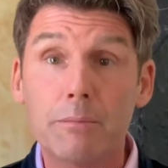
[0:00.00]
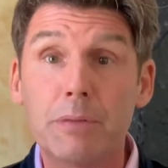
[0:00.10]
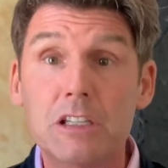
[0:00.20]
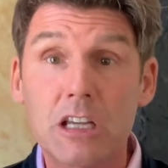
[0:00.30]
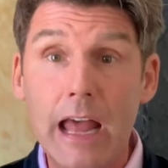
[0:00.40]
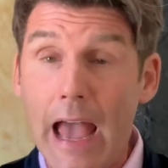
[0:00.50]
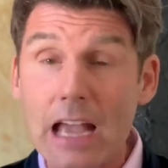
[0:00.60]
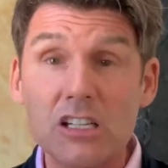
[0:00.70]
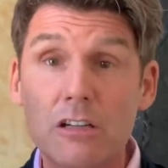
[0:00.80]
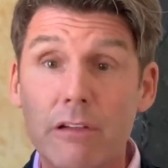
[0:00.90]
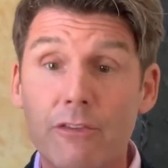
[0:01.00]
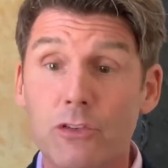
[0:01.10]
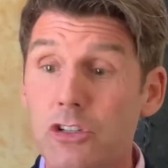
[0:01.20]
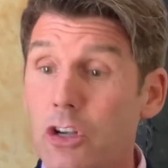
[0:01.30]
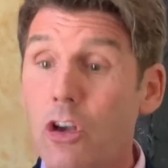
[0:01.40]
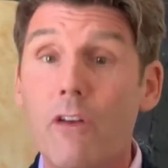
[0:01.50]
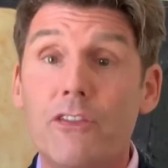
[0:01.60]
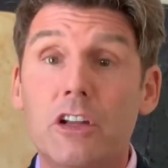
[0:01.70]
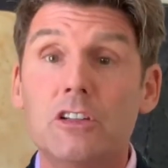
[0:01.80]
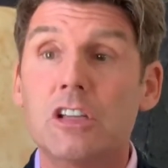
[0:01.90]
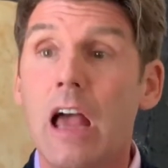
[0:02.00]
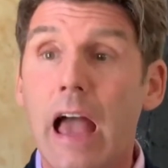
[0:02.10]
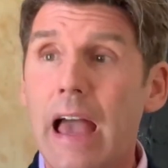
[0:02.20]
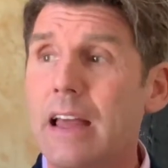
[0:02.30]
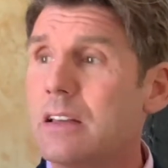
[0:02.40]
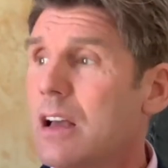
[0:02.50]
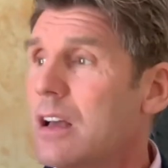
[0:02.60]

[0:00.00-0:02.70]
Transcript: but it's going to actually reinforce your confidence and